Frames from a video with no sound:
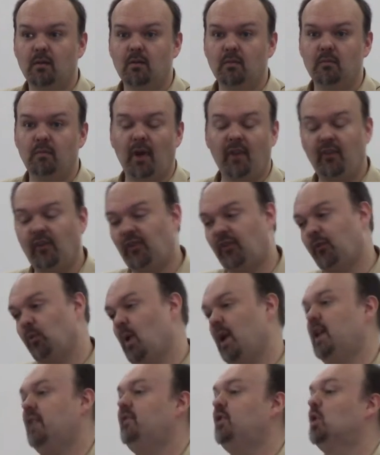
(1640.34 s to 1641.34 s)
By the
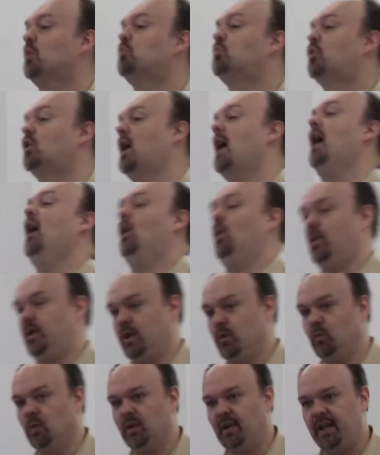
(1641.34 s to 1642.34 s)
sweat of your brow
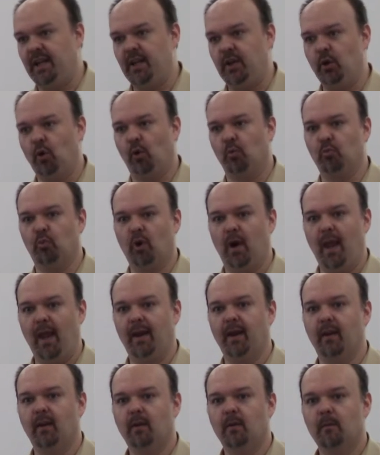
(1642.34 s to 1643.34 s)
you will eat your bread,
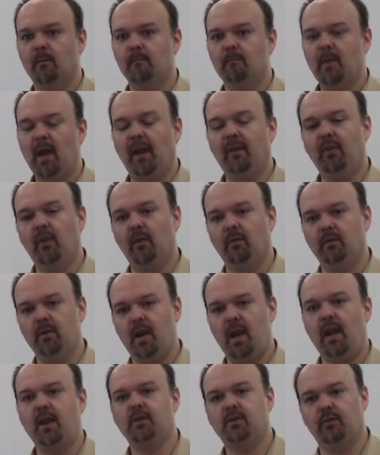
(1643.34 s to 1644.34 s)
and the,
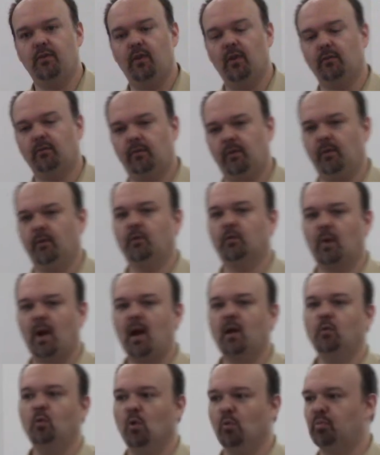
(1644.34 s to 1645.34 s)
nat- the, the
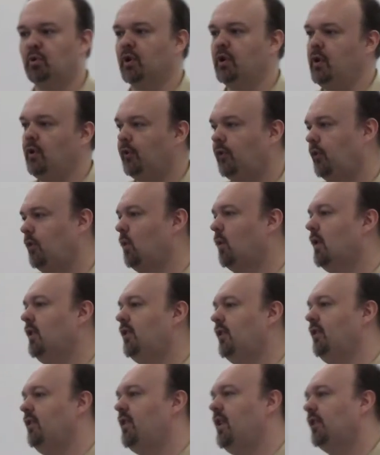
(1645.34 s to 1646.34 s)
ground will produce
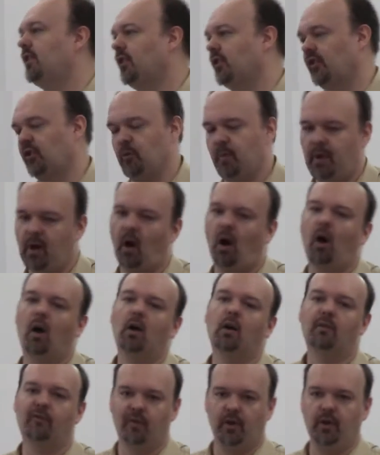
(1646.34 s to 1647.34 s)
thorns and thistles, and it'll be
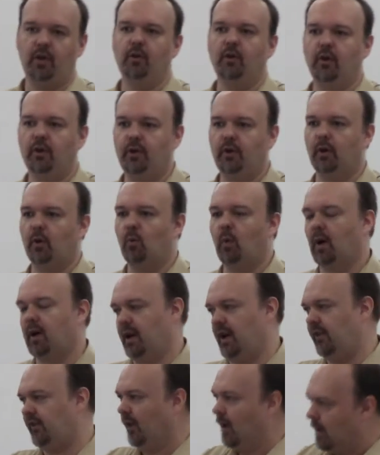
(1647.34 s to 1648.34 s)
harder for you to do your work.
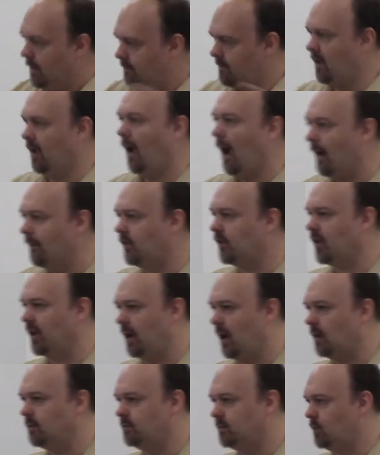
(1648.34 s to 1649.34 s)
And he's uh, obviously,
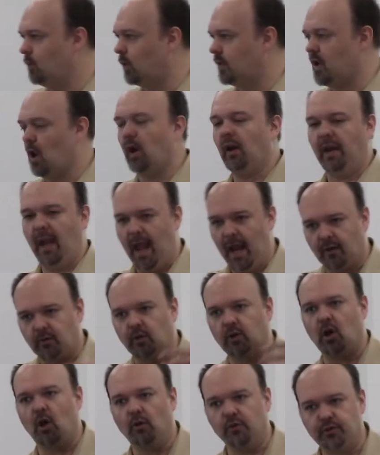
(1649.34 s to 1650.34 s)
uh, we're talking
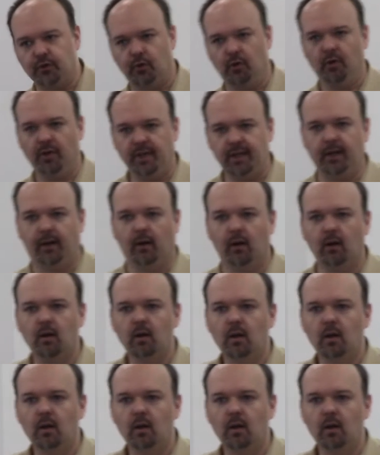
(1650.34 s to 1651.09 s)
agricultural here.